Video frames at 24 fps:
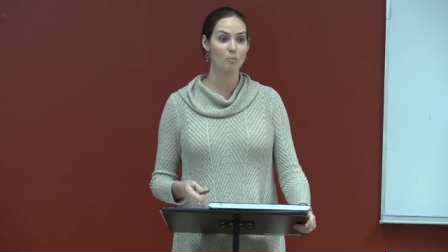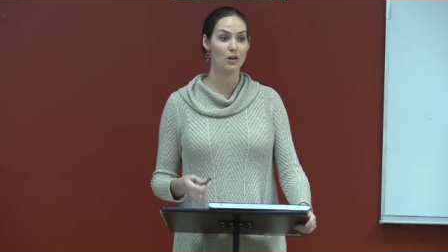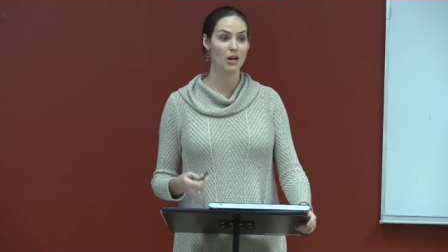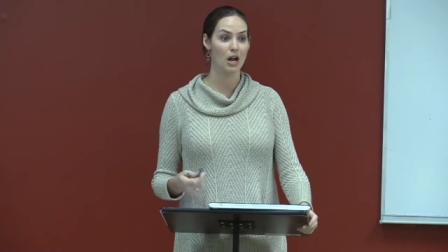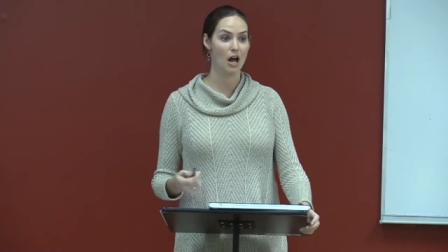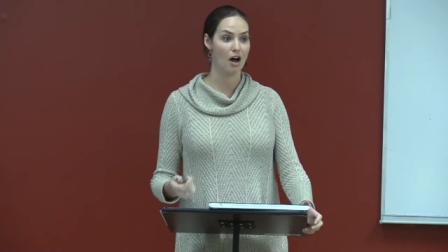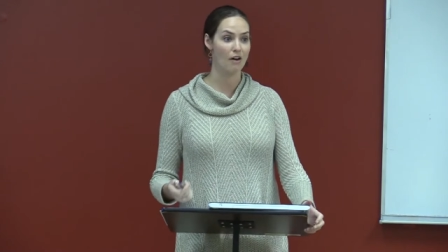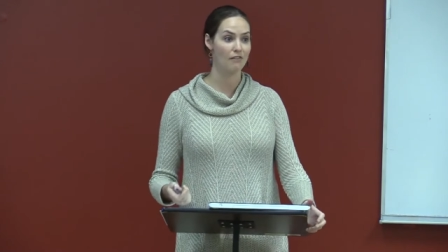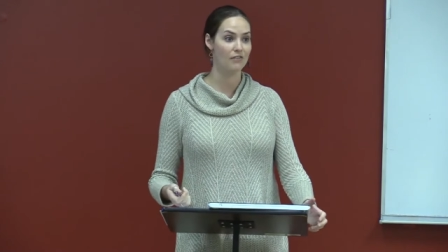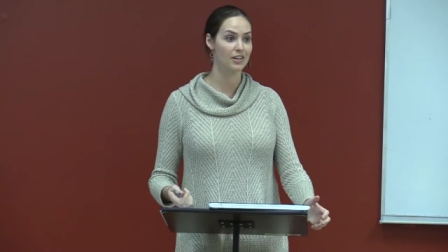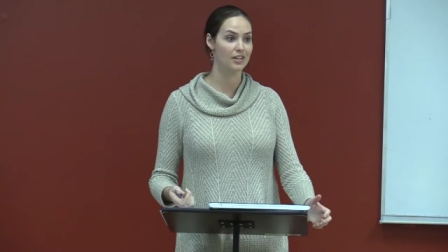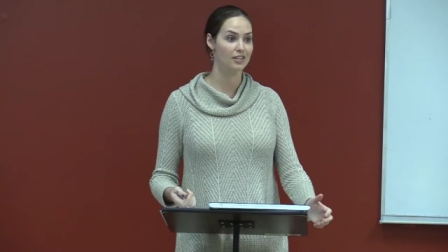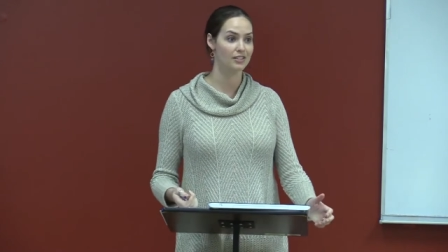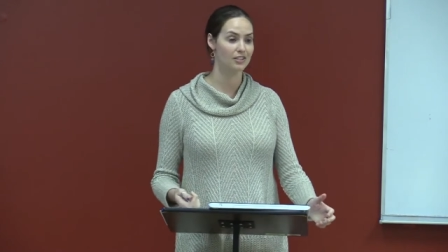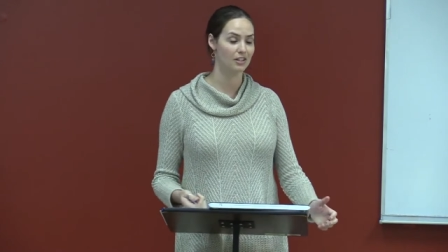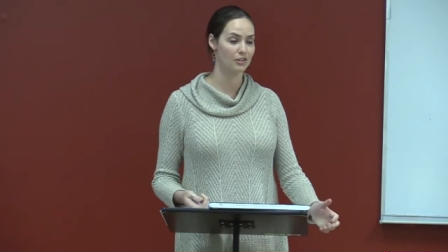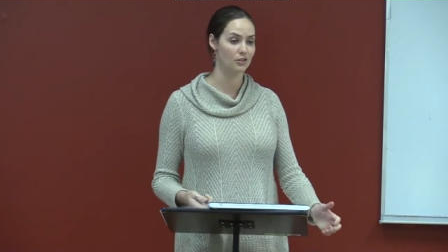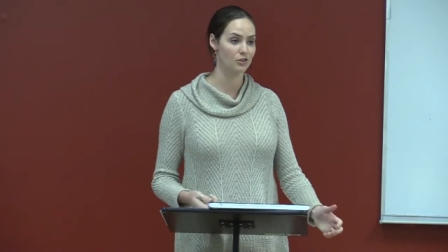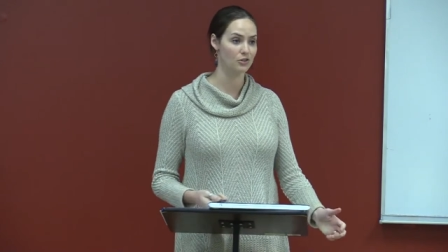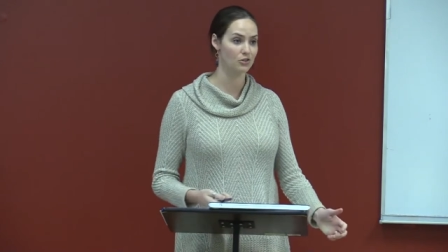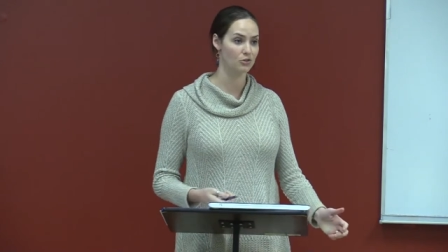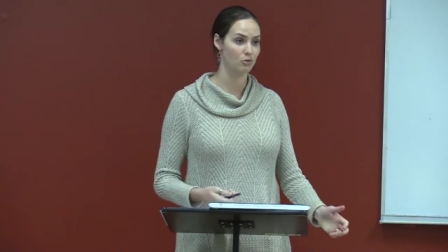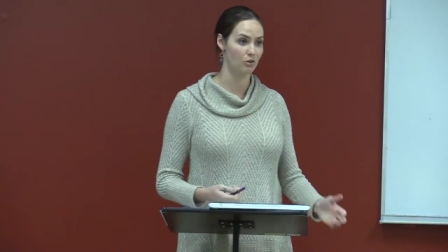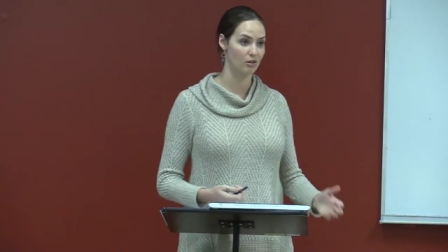but obviously
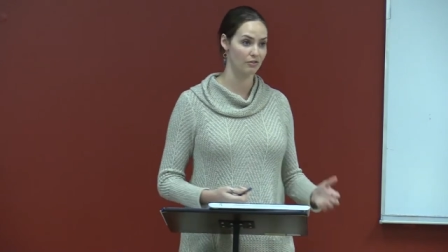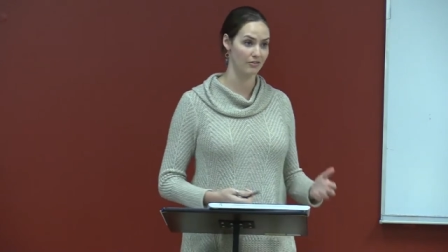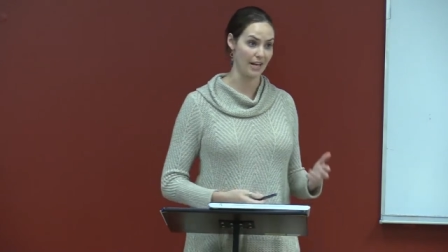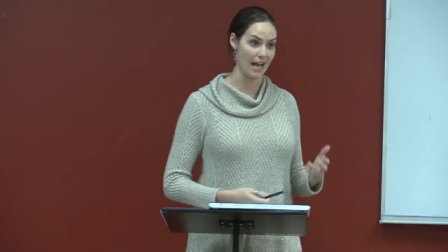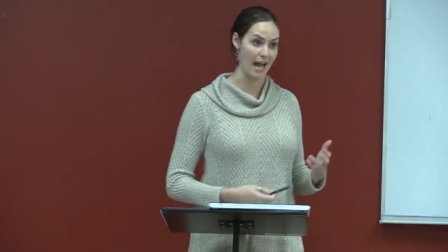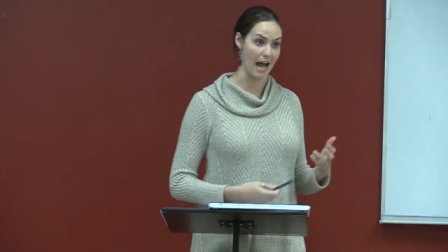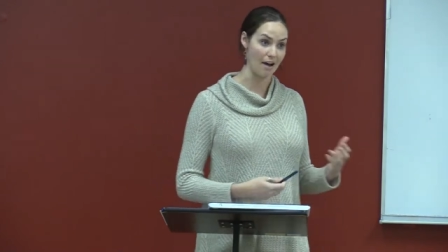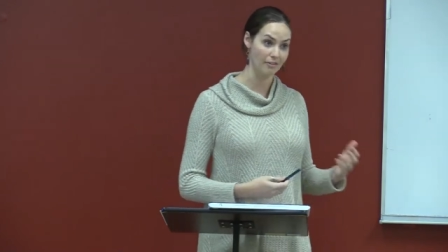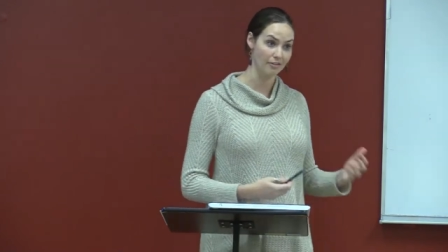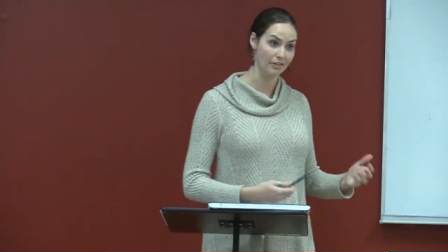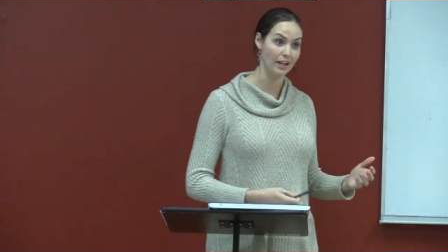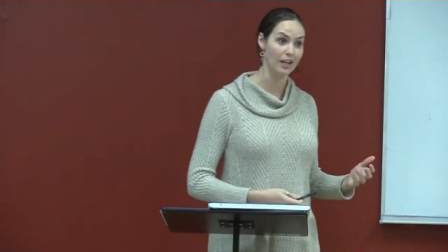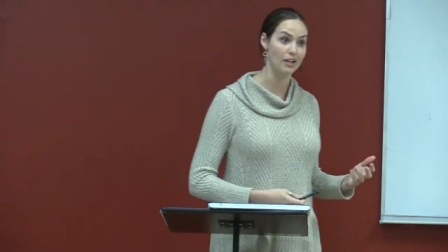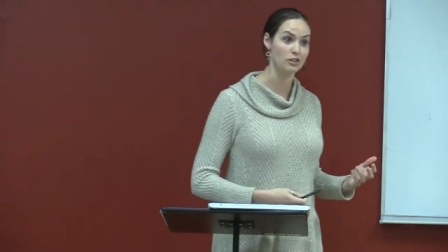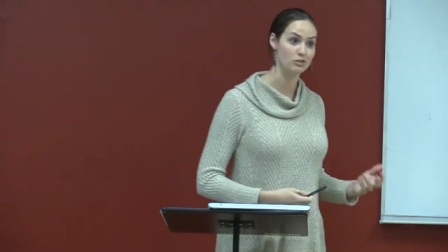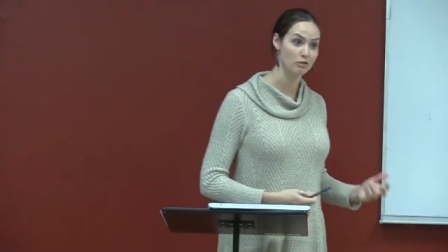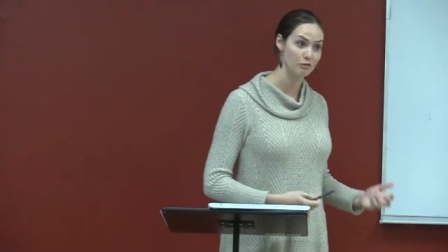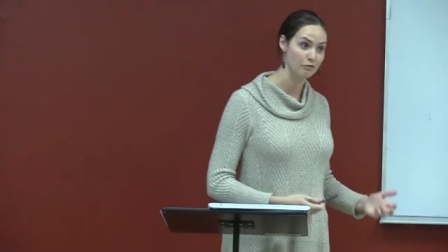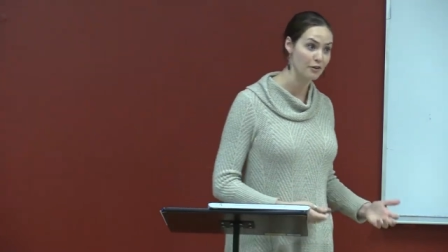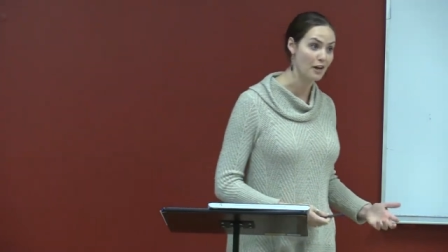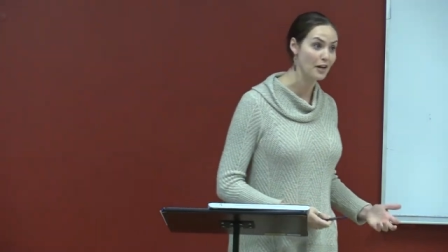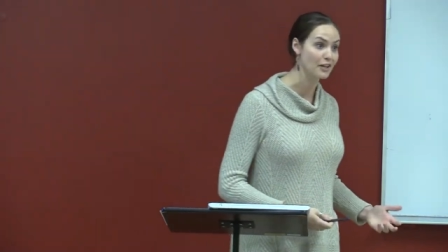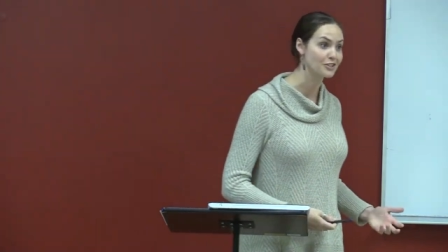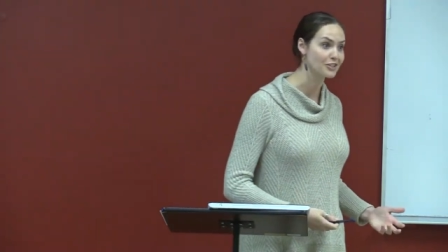there's sort of an avalanche
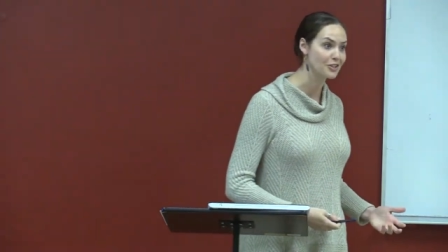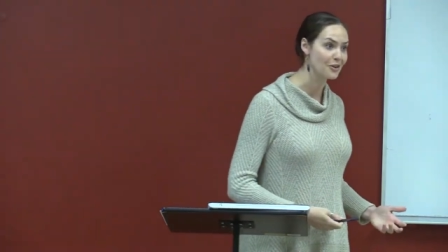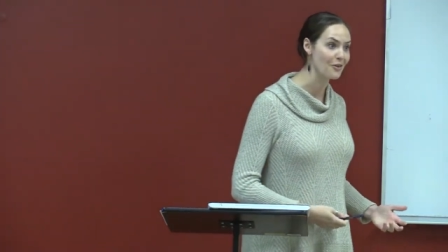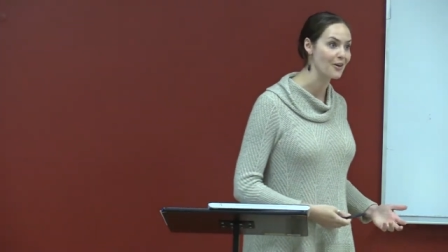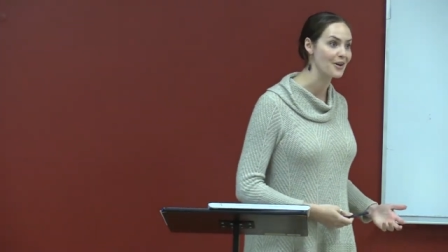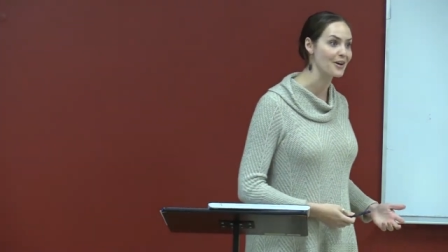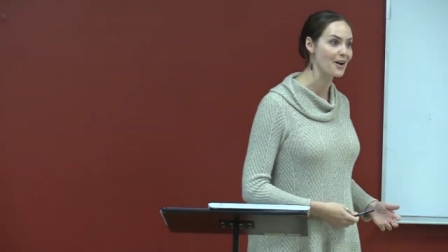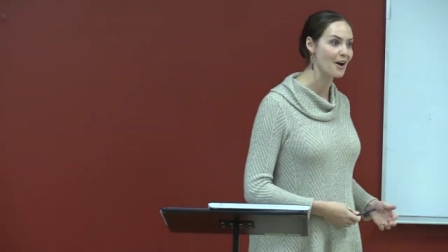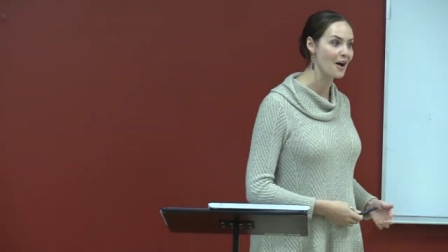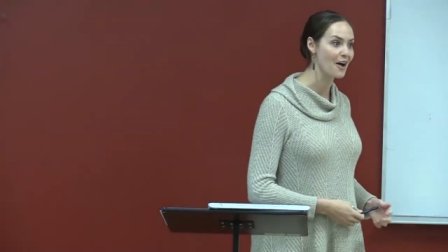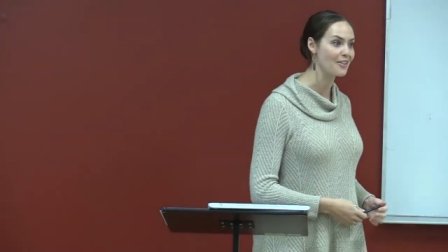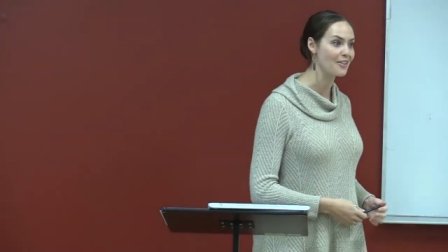effect going